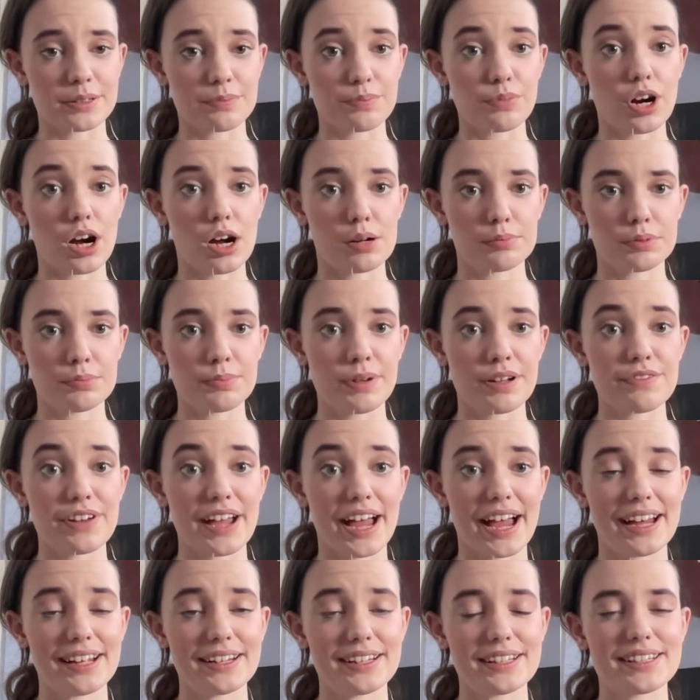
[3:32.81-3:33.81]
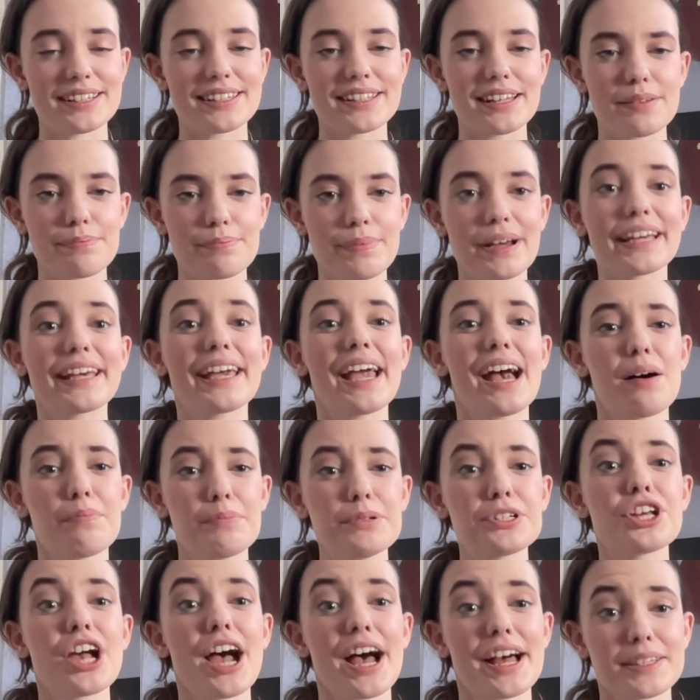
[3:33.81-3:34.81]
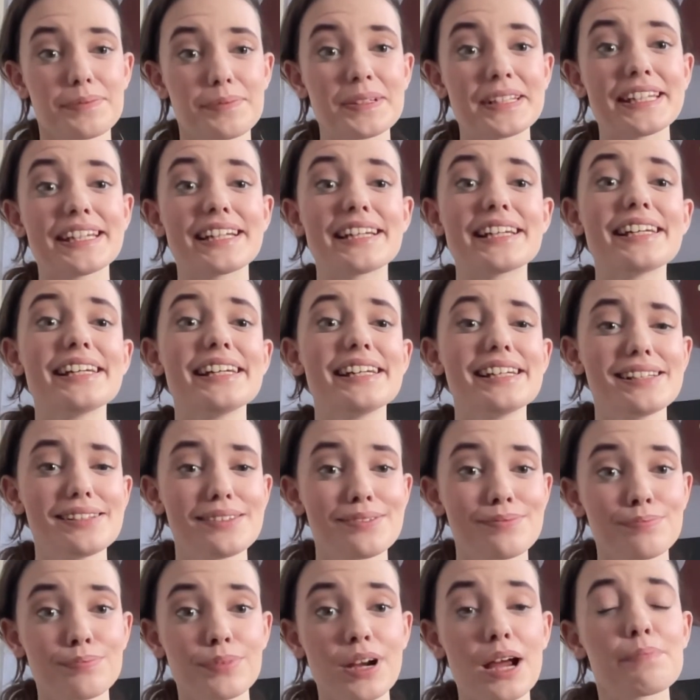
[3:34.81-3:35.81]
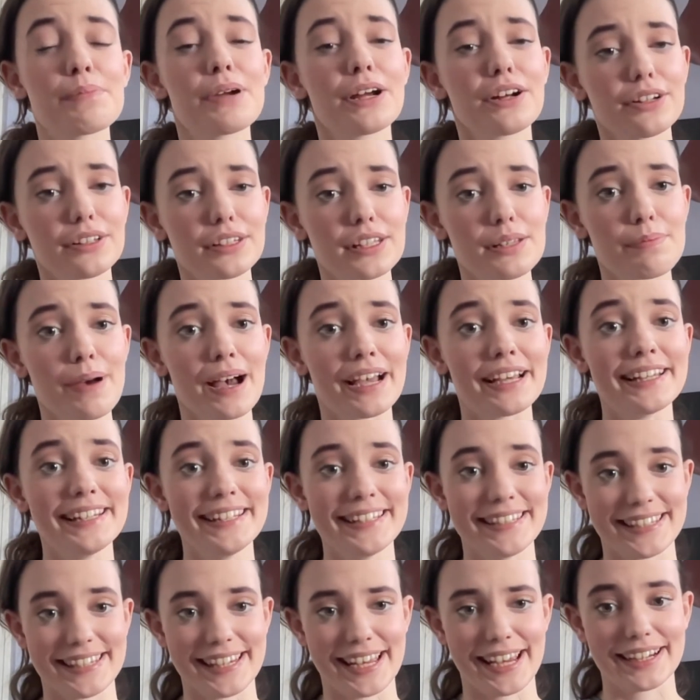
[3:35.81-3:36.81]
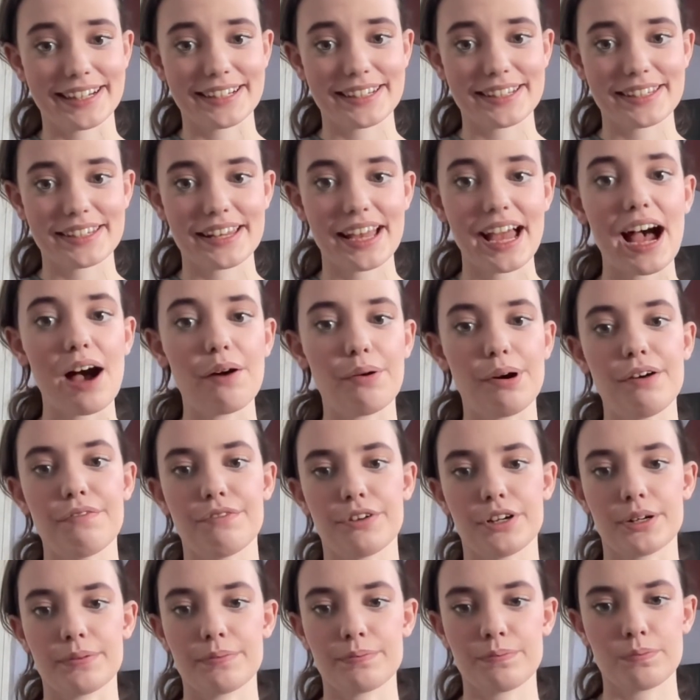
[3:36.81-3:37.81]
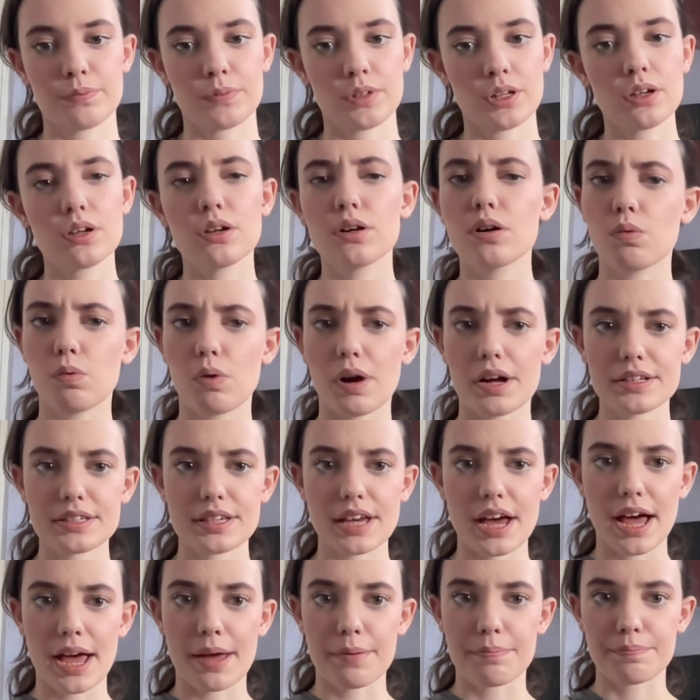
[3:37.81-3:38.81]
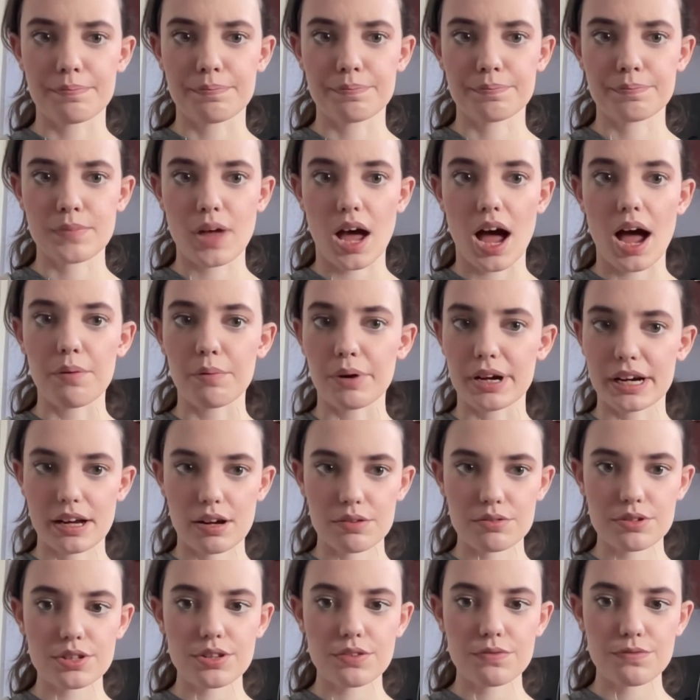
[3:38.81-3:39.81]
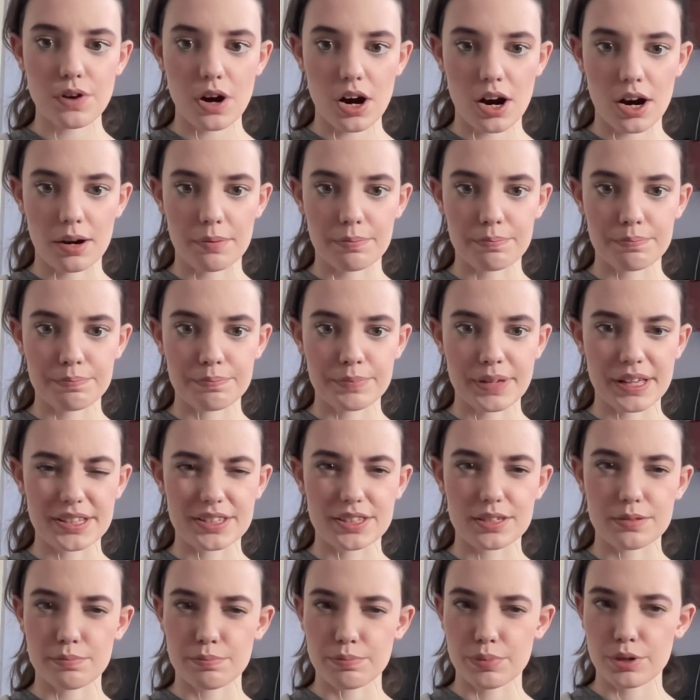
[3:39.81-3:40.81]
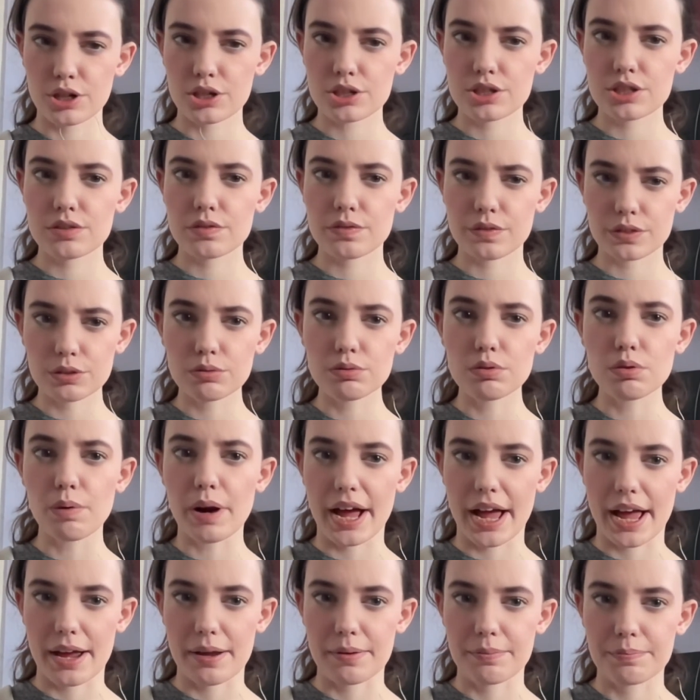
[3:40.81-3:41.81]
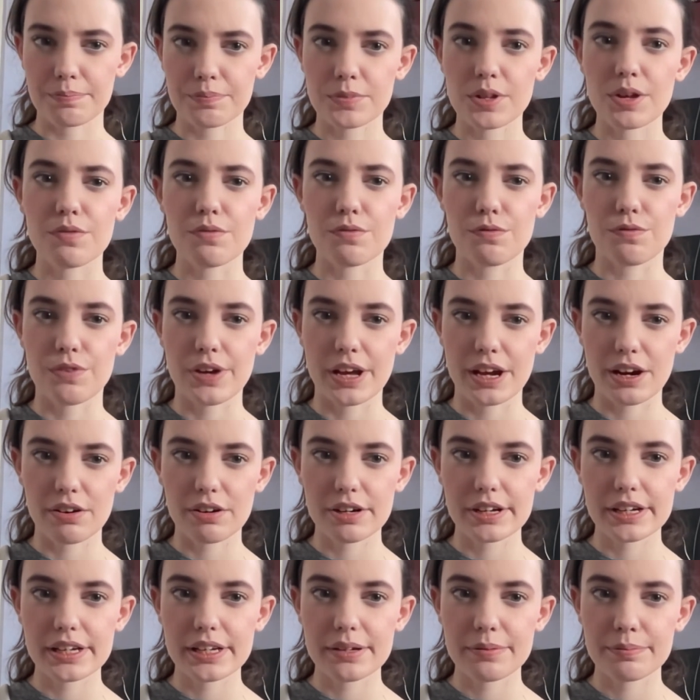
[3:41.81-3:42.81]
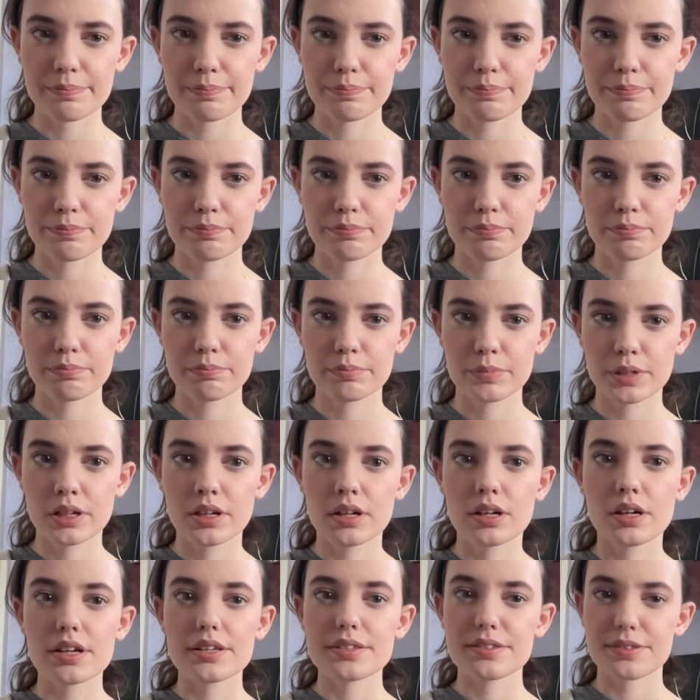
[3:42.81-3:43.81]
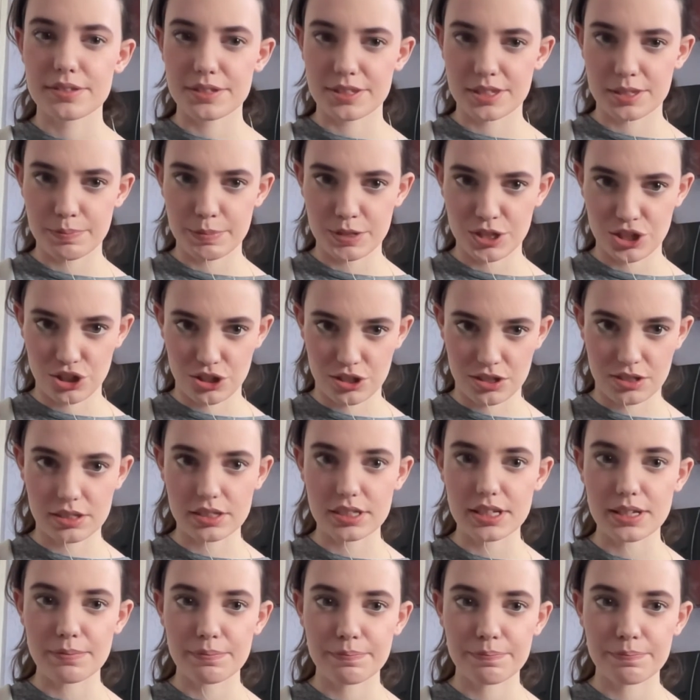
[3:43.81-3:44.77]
problem I've had is that my cabbage has been getting eaten primarily by insects. However, one time I went out to the farm and some birds flew away very suspiciously.